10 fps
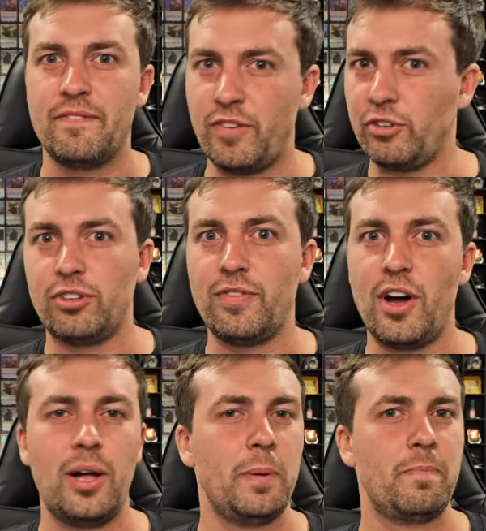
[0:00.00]
First of
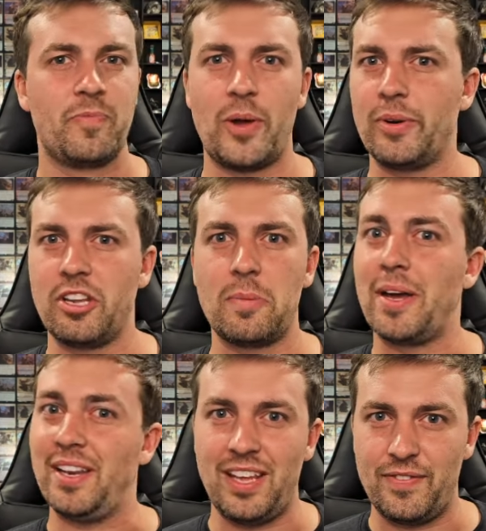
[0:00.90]
all, I want to talk
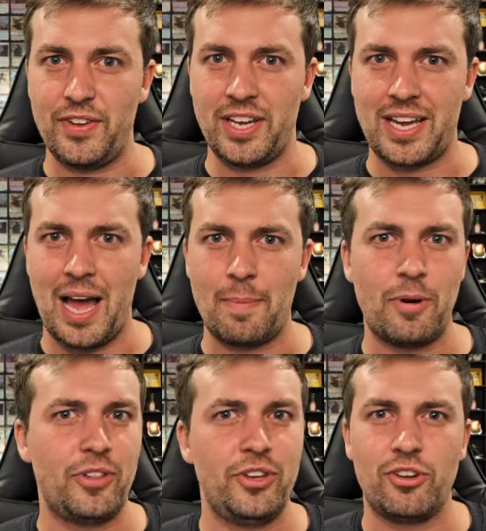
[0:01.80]
about an infinite combo
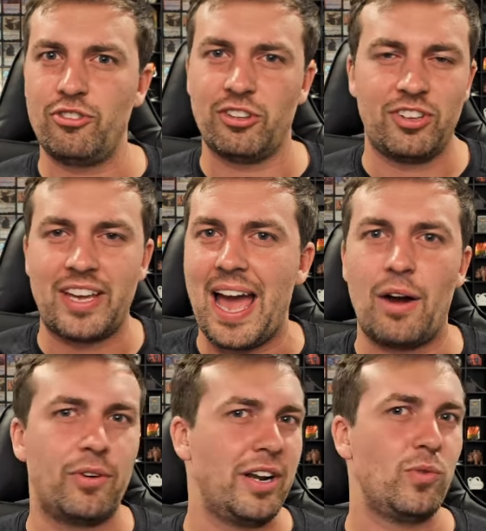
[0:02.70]
that you can just like
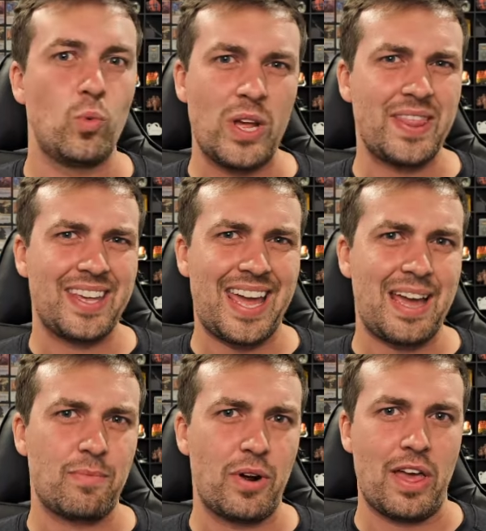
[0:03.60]
outright win the
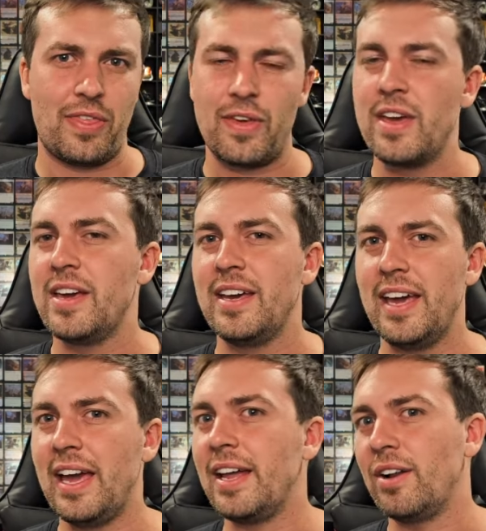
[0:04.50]
game with.
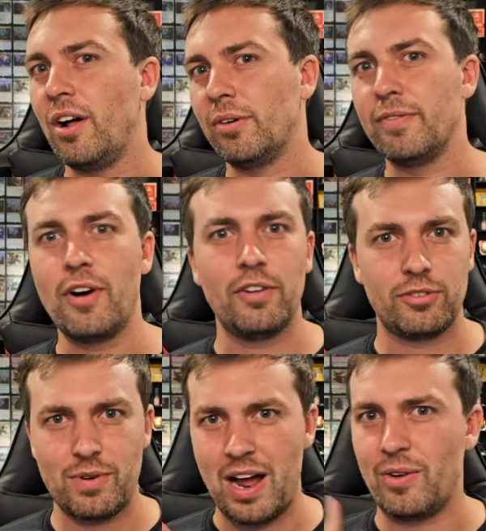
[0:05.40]
And it all revolves
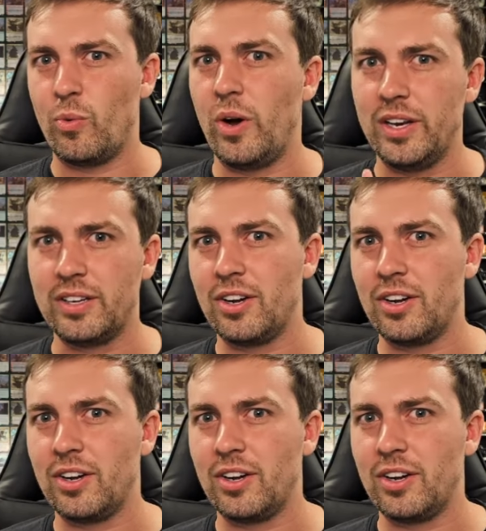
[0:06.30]
around one